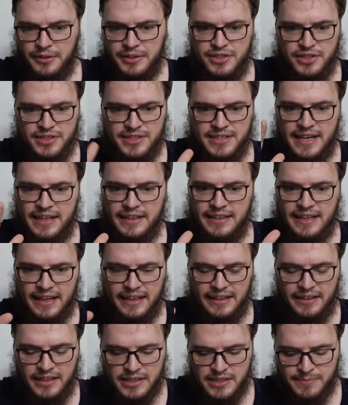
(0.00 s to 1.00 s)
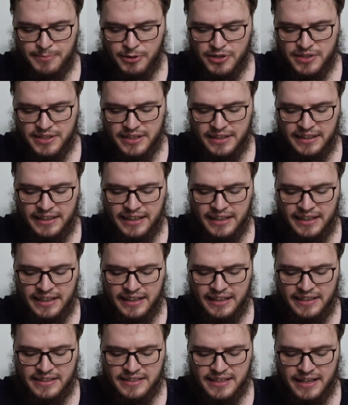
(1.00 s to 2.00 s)
and just say that this person
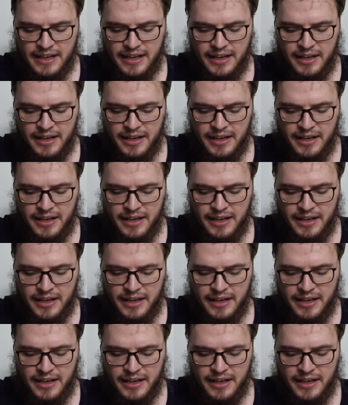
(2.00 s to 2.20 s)
is